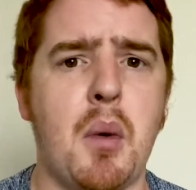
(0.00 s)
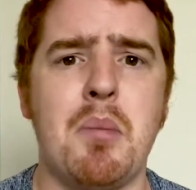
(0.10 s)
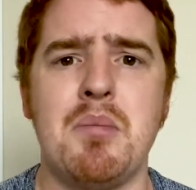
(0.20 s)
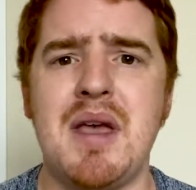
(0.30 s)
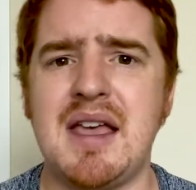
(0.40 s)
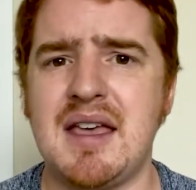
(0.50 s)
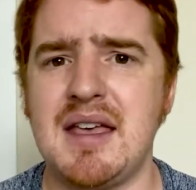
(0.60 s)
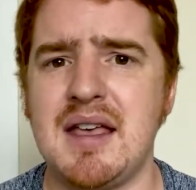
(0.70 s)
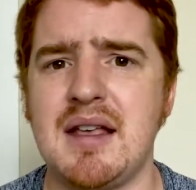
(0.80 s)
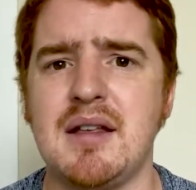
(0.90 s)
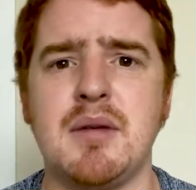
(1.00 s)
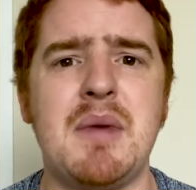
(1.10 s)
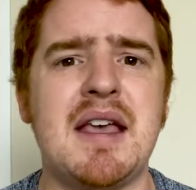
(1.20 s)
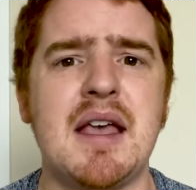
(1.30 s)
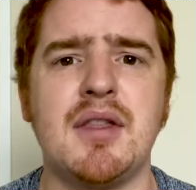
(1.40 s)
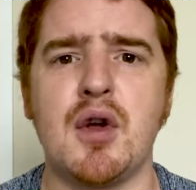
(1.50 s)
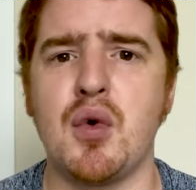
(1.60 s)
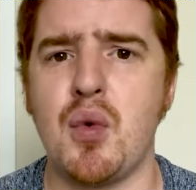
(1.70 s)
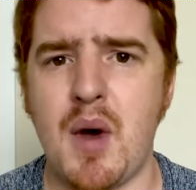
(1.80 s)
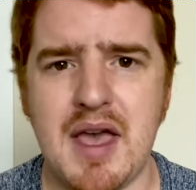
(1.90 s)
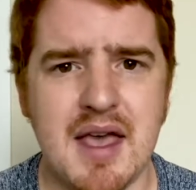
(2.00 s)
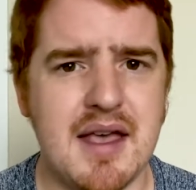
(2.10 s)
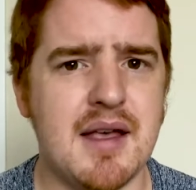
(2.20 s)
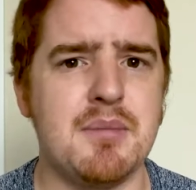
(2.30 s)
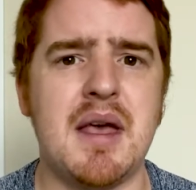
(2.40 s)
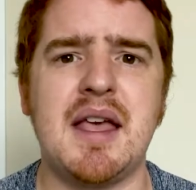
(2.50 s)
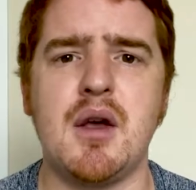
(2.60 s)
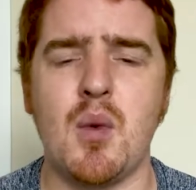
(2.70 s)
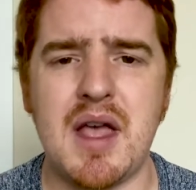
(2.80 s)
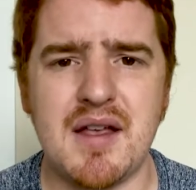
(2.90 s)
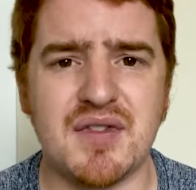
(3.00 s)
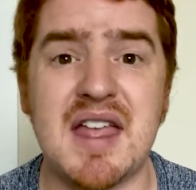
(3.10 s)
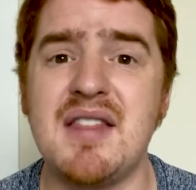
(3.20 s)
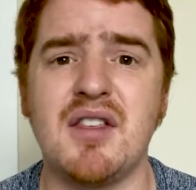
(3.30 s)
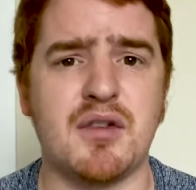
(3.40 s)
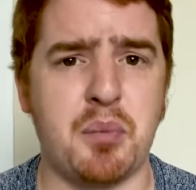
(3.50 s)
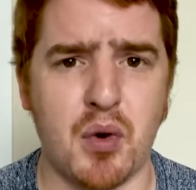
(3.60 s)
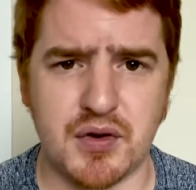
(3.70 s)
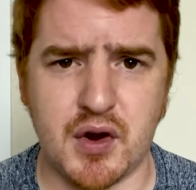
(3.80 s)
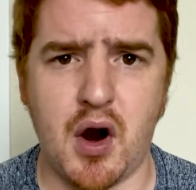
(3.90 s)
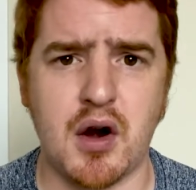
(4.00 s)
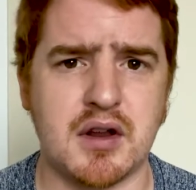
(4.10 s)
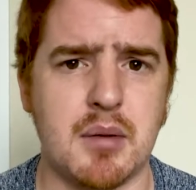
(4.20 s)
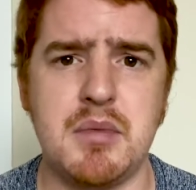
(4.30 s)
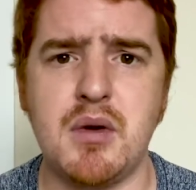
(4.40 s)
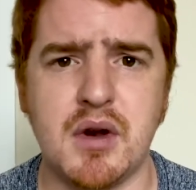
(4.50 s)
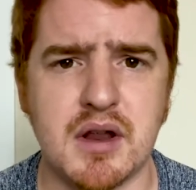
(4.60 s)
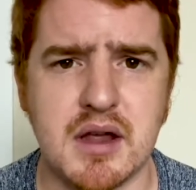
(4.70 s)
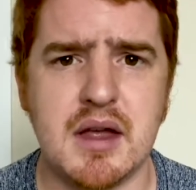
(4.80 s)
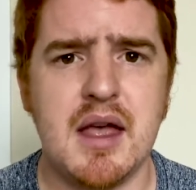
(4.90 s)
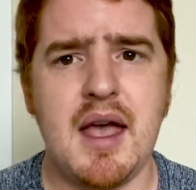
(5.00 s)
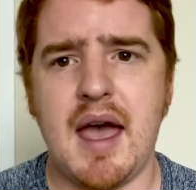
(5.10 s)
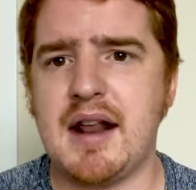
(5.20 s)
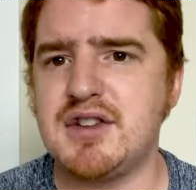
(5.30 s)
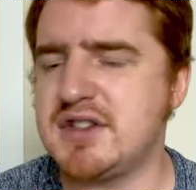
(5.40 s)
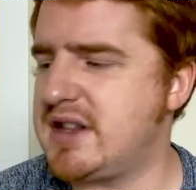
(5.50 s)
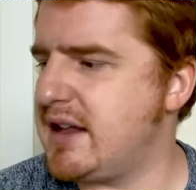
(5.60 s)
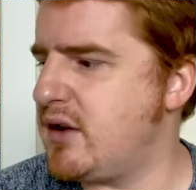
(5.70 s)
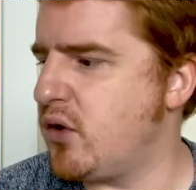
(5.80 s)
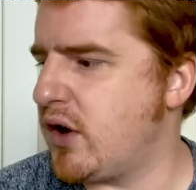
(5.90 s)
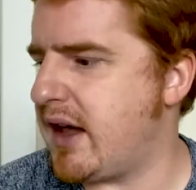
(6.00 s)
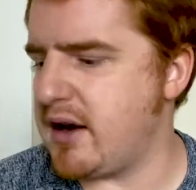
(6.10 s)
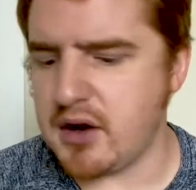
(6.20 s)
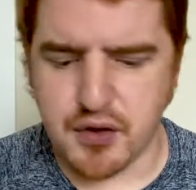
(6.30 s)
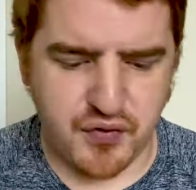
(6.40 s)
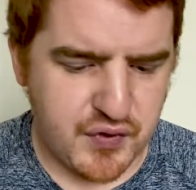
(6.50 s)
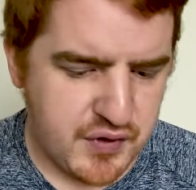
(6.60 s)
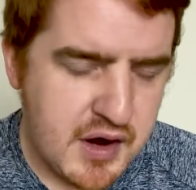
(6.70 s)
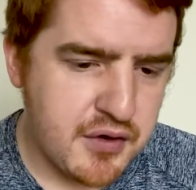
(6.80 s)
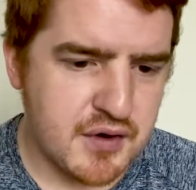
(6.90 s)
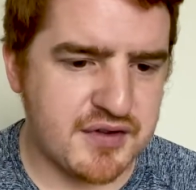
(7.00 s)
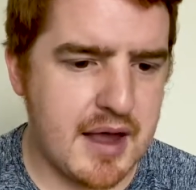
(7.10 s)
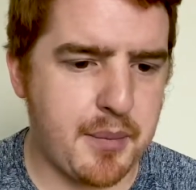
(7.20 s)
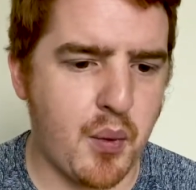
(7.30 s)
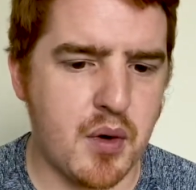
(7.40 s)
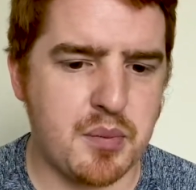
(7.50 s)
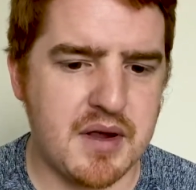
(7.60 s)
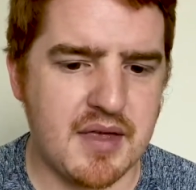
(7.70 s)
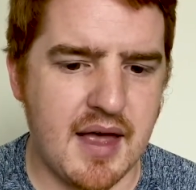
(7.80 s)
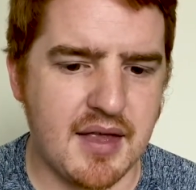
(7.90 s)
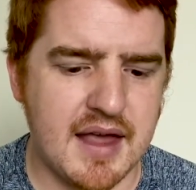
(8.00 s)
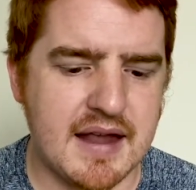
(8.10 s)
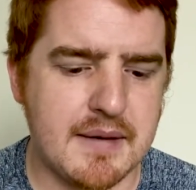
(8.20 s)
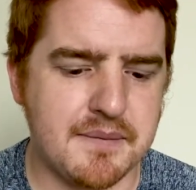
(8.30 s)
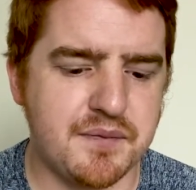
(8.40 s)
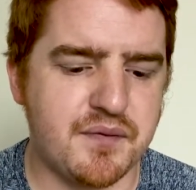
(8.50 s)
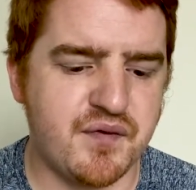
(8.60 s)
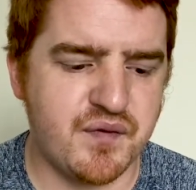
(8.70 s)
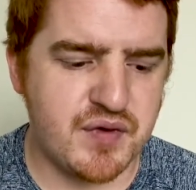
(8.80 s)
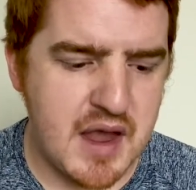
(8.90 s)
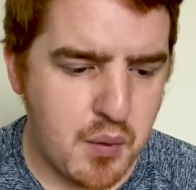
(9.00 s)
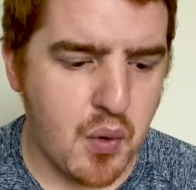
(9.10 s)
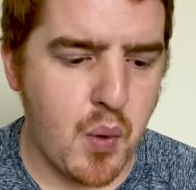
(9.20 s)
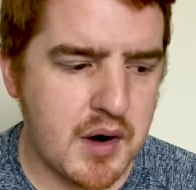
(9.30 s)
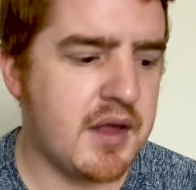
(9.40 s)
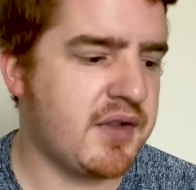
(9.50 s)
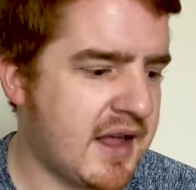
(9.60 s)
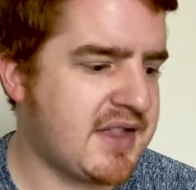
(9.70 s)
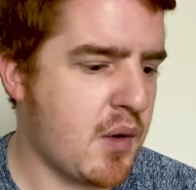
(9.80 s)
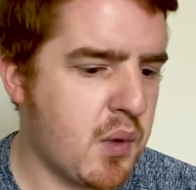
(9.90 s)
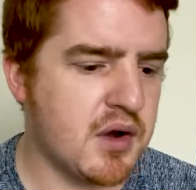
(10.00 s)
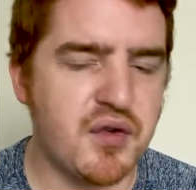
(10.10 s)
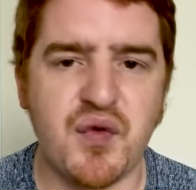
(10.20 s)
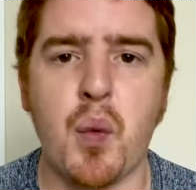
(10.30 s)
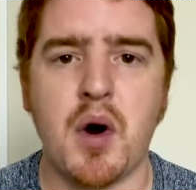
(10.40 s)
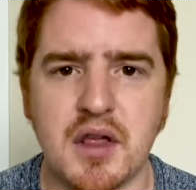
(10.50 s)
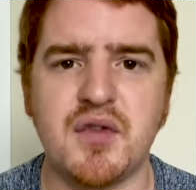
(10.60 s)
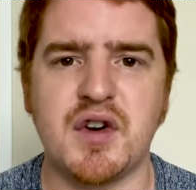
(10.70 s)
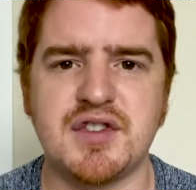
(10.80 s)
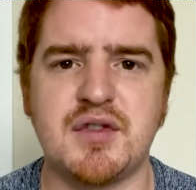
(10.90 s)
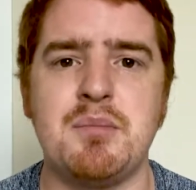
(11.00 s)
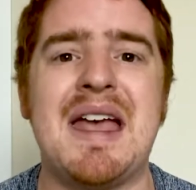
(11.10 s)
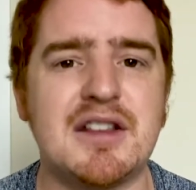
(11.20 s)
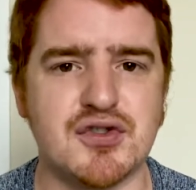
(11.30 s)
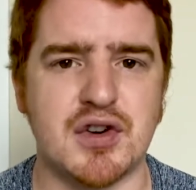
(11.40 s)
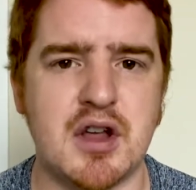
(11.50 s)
making their way and making waves in the sports card community. And I just think you look at another example would be that like they were one of the first mainstream